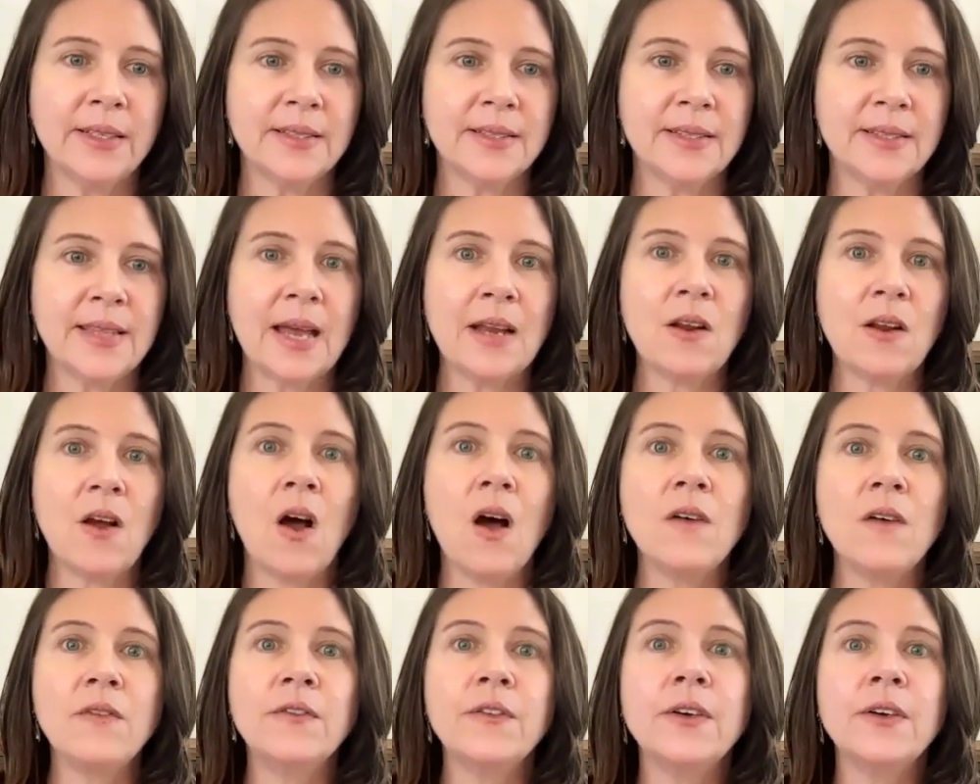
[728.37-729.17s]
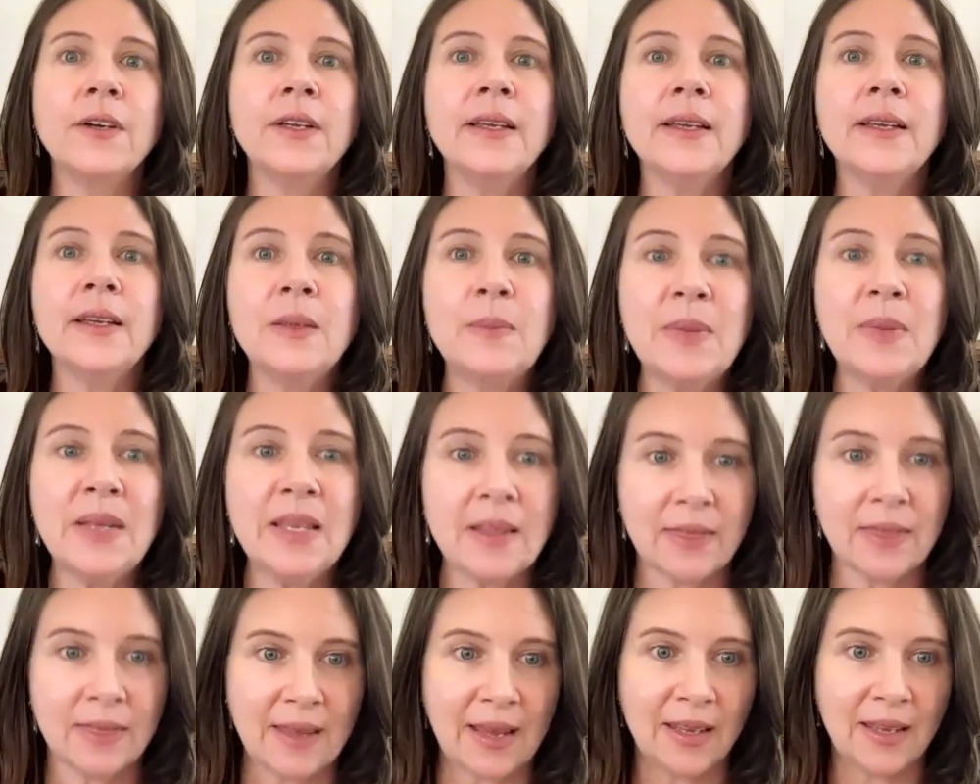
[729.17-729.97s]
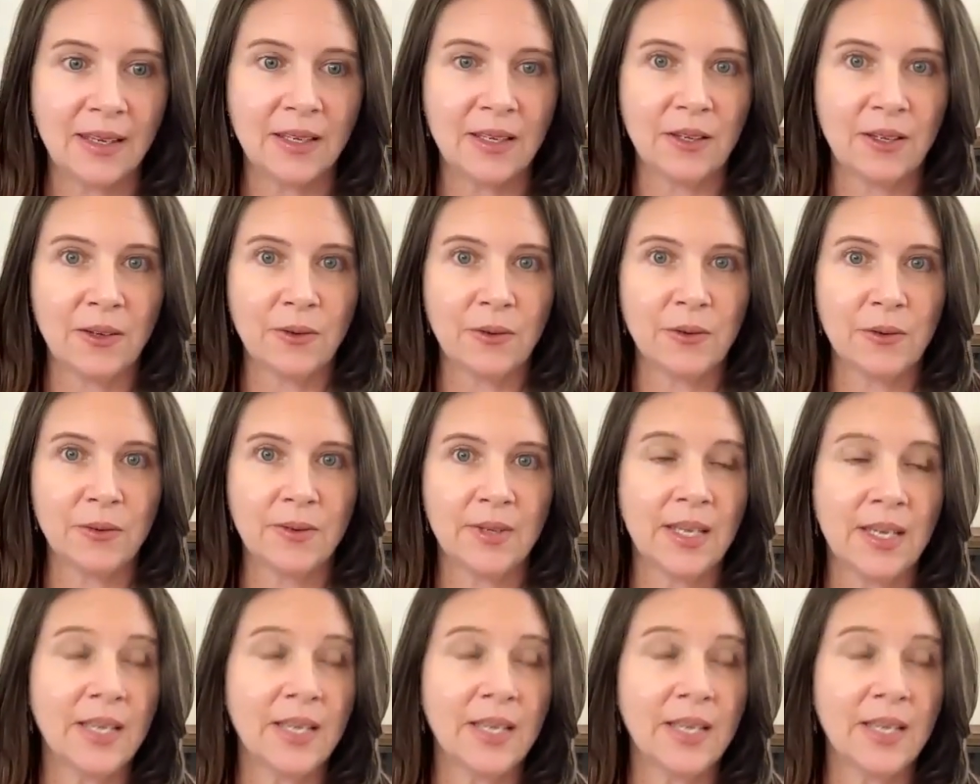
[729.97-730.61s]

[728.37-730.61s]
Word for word: And that offering can be a thank you.